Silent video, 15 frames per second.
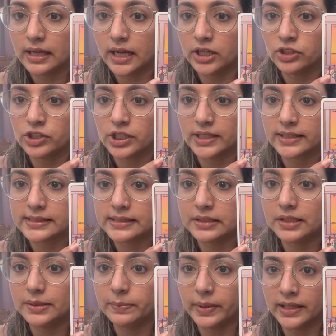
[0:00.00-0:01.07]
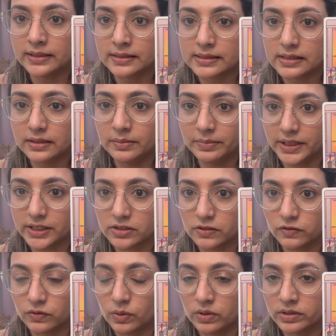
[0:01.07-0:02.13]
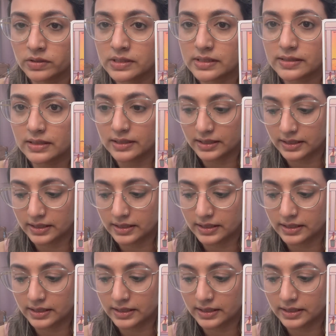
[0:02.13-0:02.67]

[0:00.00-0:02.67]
and she has 3 pens in place of wands.